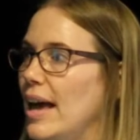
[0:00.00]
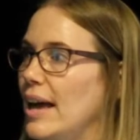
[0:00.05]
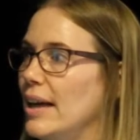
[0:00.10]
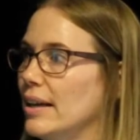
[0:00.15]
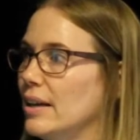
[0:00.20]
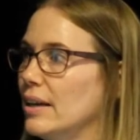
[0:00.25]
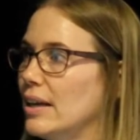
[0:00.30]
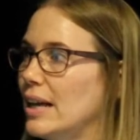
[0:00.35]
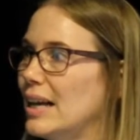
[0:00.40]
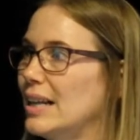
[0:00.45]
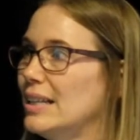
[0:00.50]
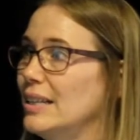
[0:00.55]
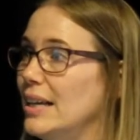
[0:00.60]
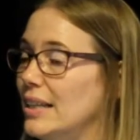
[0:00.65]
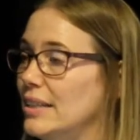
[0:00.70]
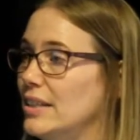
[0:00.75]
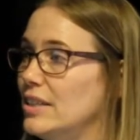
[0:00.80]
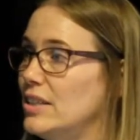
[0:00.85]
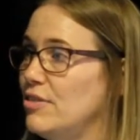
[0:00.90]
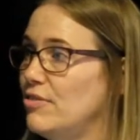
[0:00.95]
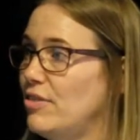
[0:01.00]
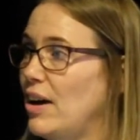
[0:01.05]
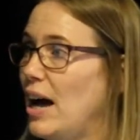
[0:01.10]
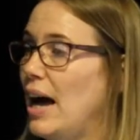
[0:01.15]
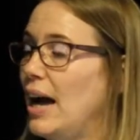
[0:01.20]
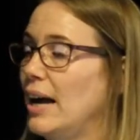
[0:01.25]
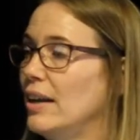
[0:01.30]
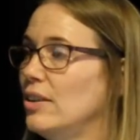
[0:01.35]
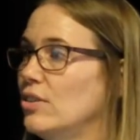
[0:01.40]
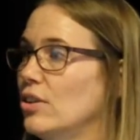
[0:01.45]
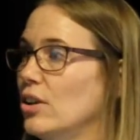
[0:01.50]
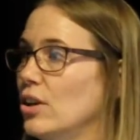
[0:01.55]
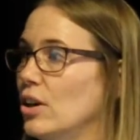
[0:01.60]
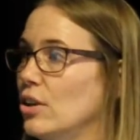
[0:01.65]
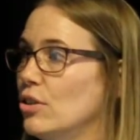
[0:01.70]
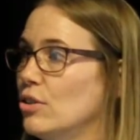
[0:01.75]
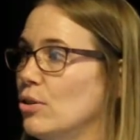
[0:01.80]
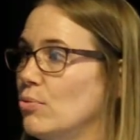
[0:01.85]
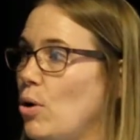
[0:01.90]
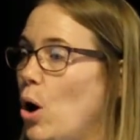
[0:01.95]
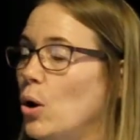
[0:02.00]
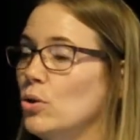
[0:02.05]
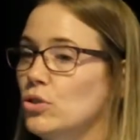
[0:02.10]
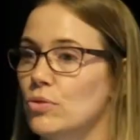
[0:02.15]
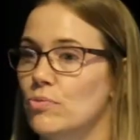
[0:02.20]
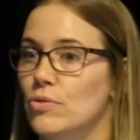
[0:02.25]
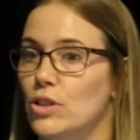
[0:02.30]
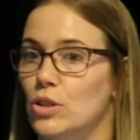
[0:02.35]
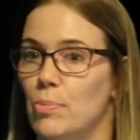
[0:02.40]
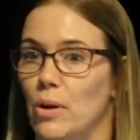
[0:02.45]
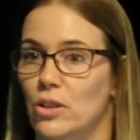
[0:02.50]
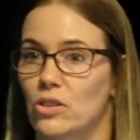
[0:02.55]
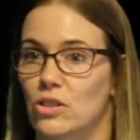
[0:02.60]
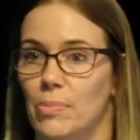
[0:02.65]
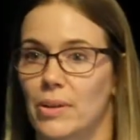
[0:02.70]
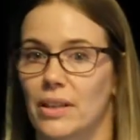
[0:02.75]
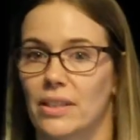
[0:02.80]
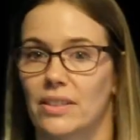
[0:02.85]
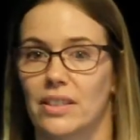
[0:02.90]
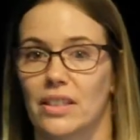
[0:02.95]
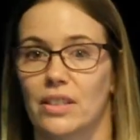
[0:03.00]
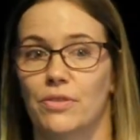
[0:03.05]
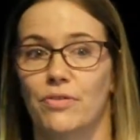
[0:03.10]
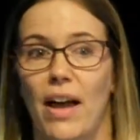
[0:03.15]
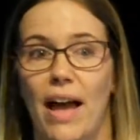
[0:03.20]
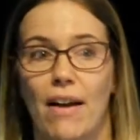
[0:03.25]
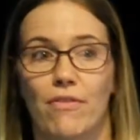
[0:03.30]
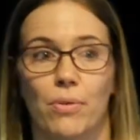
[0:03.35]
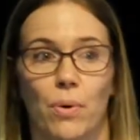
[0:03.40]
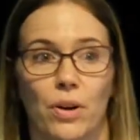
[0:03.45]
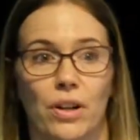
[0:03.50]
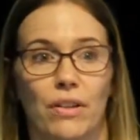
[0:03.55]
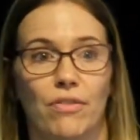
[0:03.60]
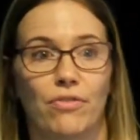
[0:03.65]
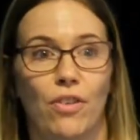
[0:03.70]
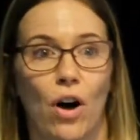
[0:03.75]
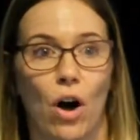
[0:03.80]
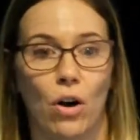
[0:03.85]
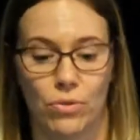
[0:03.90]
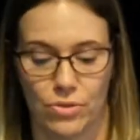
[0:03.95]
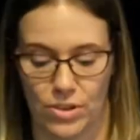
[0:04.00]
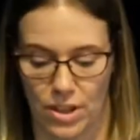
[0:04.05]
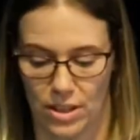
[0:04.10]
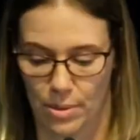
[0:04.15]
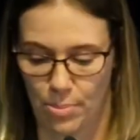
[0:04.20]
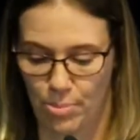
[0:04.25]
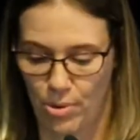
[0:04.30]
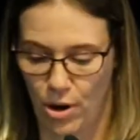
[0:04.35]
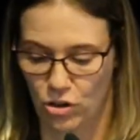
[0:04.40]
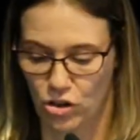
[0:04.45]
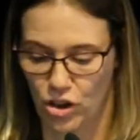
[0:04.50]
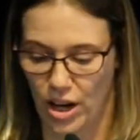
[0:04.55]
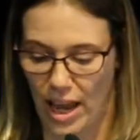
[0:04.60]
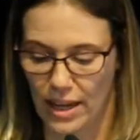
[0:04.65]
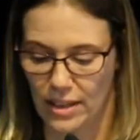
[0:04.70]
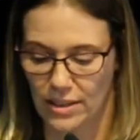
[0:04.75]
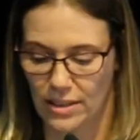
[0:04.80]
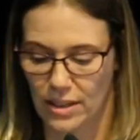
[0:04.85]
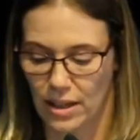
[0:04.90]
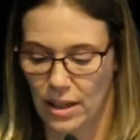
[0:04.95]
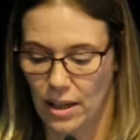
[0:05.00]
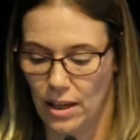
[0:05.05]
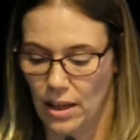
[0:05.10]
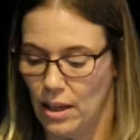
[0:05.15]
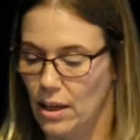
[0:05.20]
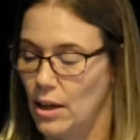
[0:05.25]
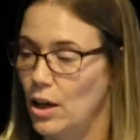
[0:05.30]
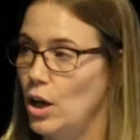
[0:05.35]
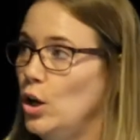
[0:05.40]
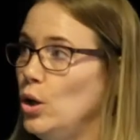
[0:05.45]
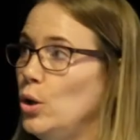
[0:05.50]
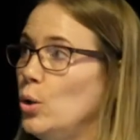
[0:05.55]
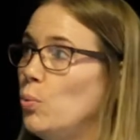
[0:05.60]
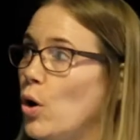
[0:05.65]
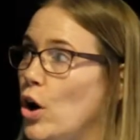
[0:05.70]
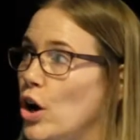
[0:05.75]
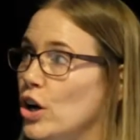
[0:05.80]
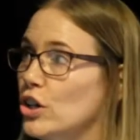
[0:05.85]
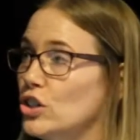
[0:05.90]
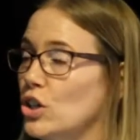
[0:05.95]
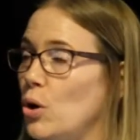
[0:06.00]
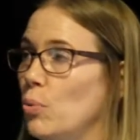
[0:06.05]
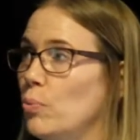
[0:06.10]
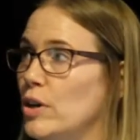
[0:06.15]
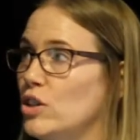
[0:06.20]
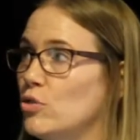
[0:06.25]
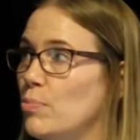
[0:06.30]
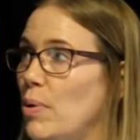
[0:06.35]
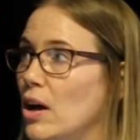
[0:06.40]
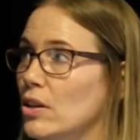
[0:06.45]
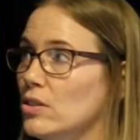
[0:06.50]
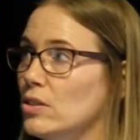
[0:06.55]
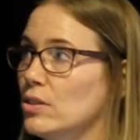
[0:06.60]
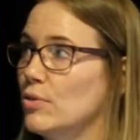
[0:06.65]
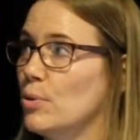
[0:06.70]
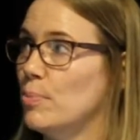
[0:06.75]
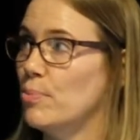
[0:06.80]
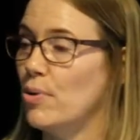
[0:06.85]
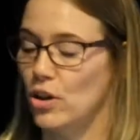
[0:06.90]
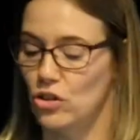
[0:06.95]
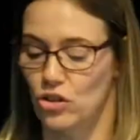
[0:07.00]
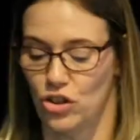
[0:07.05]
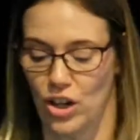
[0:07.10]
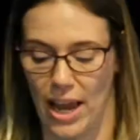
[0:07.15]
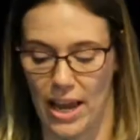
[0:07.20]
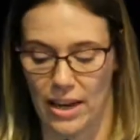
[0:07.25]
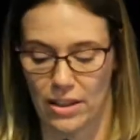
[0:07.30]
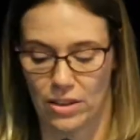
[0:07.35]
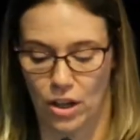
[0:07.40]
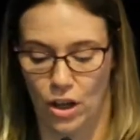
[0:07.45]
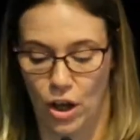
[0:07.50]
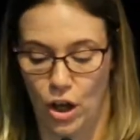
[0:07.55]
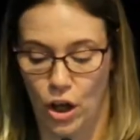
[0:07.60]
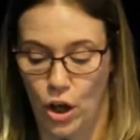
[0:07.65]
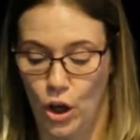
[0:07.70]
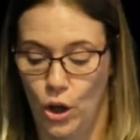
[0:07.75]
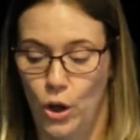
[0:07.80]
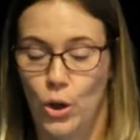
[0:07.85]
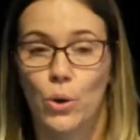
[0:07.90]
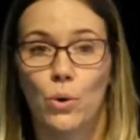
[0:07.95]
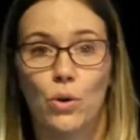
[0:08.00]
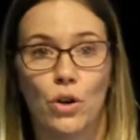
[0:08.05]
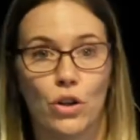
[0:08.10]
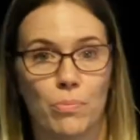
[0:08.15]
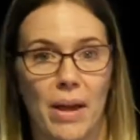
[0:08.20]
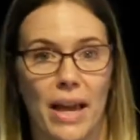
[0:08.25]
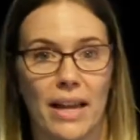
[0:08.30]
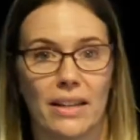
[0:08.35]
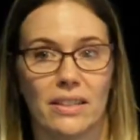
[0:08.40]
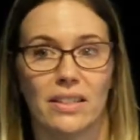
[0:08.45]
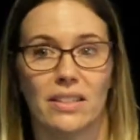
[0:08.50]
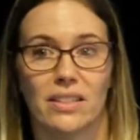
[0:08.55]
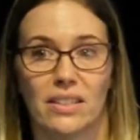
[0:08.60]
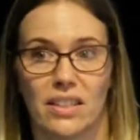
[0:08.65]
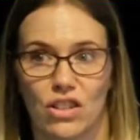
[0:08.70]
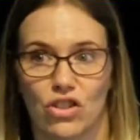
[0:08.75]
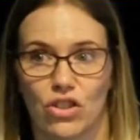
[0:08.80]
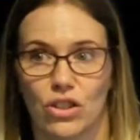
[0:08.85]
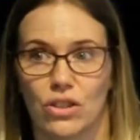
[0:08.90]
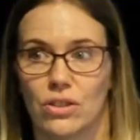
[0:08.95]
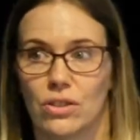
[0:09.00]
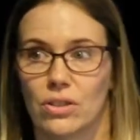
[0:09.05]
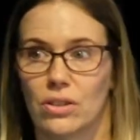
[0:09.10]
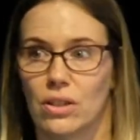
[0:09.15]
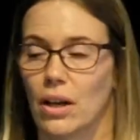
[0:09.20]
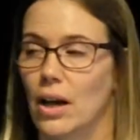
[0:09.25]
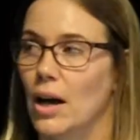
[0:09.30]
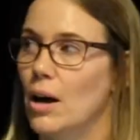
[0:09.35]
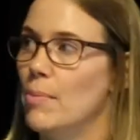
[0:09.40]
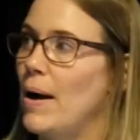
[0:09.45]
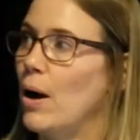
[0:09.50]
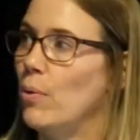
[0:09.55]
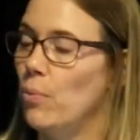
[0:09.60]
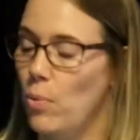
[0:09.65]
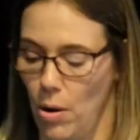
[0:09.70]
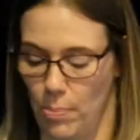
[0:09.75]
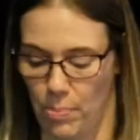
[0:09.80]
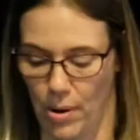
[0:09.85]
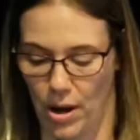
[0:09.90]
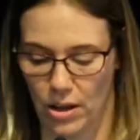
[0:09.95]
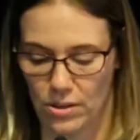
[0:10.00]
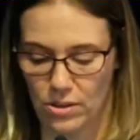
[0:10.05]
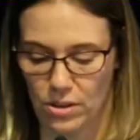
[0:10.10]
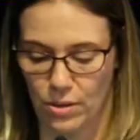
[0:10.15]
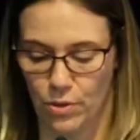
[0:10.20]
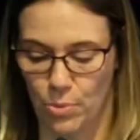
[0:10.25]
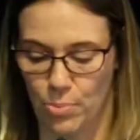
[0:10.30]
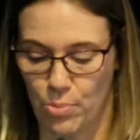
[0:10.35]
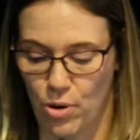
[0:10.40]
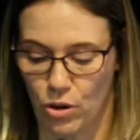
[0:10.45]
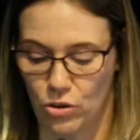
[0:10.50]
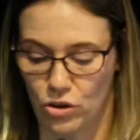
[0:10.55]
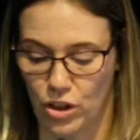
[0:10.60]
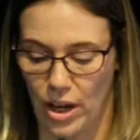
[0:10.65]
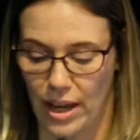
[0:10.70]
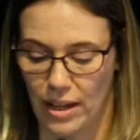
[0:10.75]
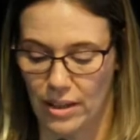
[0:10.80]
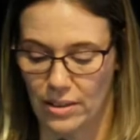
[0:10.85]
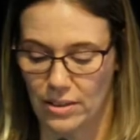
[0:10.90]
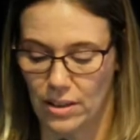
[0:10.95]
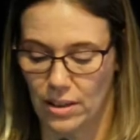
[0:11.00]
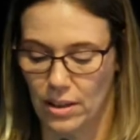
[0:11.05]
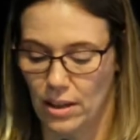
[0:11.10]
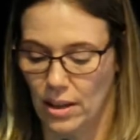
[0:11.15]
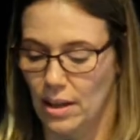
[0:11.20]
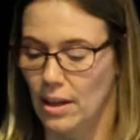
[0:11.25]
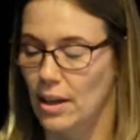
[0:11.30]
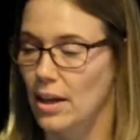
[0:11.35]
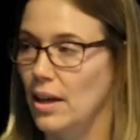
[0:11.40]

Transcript: They clearly defined the roles and responsibilities for everyone involved in the project, who worked on which parts of the project, who could make decisions about what parts of the project.